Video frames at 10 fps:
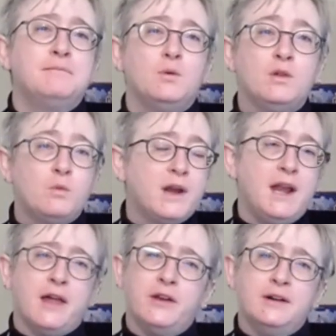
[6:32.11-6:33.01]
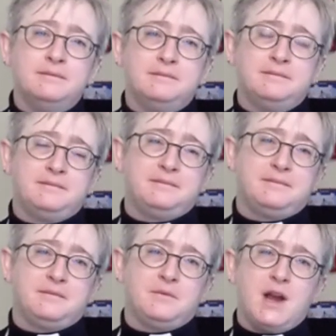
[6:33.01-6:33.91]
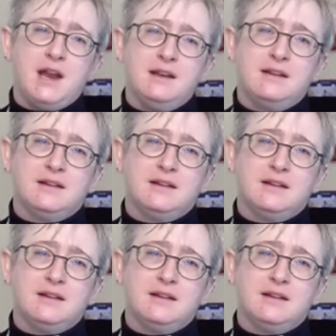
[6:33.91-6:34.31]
with one another, right?